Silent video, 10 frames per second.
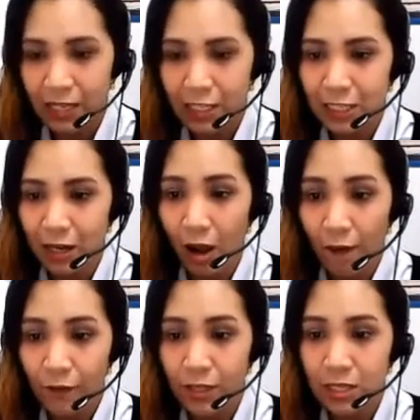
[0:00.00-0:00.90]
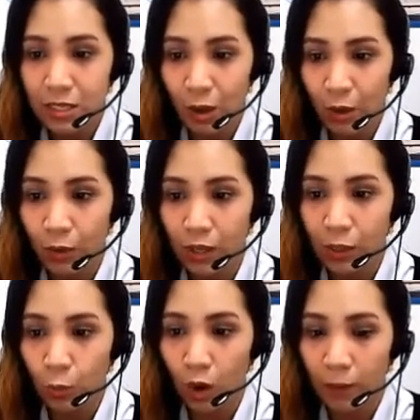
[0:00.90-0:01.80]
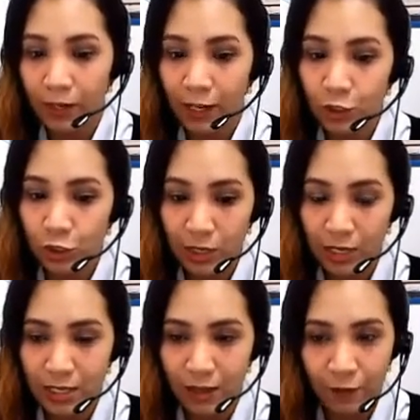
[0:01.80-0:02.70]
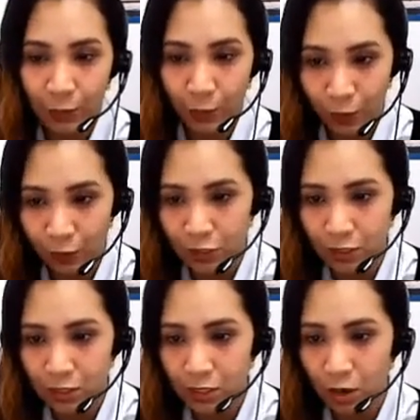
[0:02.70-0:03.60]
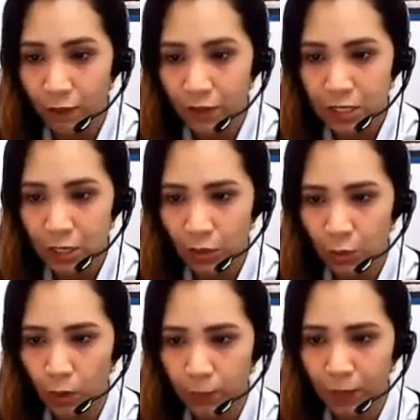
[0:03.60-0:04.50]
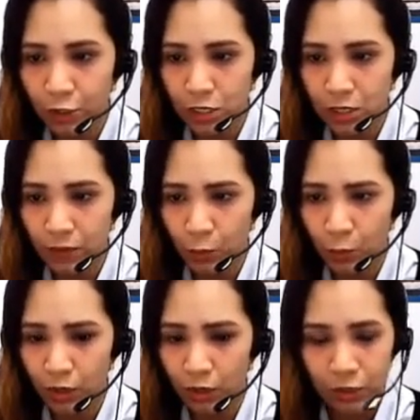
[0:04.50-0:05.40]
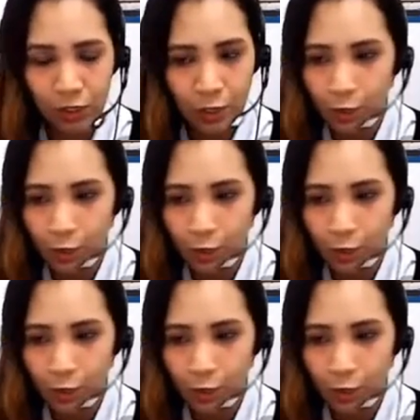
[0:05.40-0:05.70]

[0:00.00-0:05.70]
Does it often snow in the warm countries of the world? Does it often snow in the warm countries of the world?